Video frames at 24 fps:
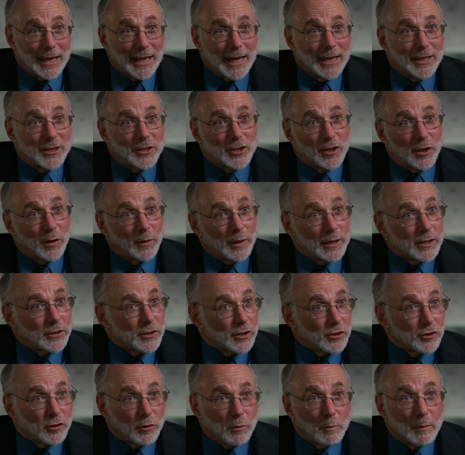And so it is
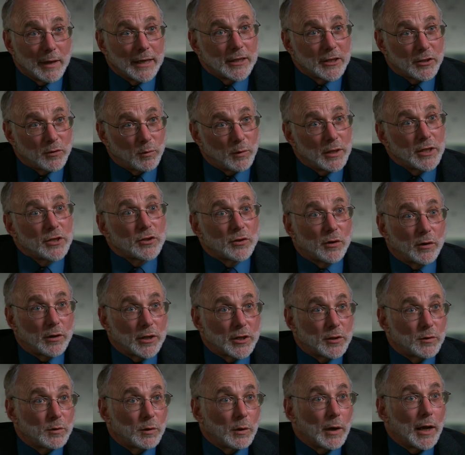a tremendous
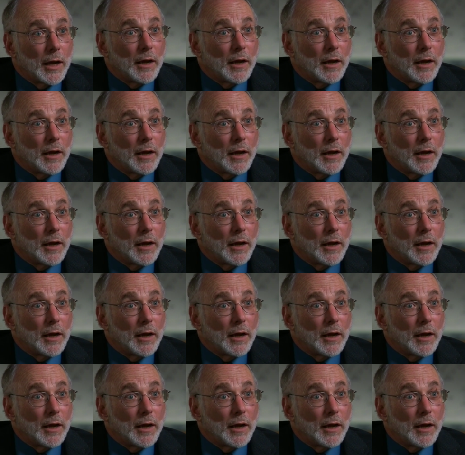resource